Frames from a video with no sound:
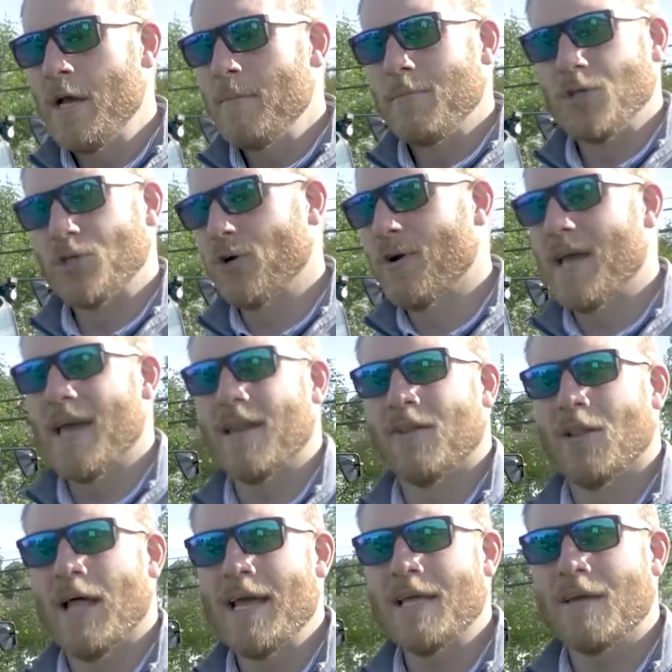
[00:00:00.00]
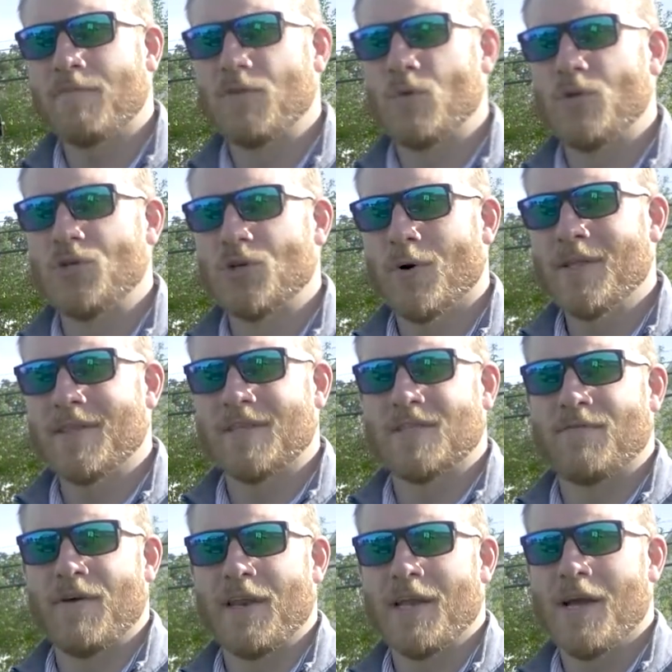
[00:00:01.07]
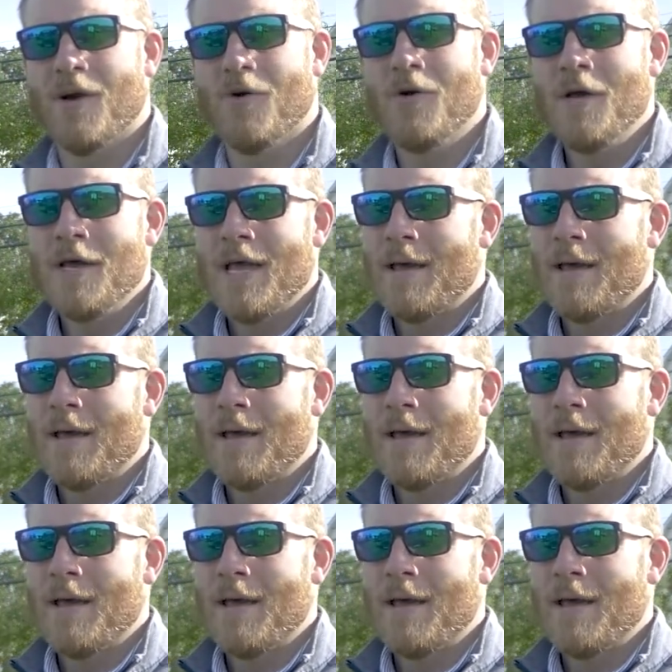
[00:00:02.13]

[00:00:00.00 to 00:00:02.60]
Be sure to hit a like if you enjoyed this video,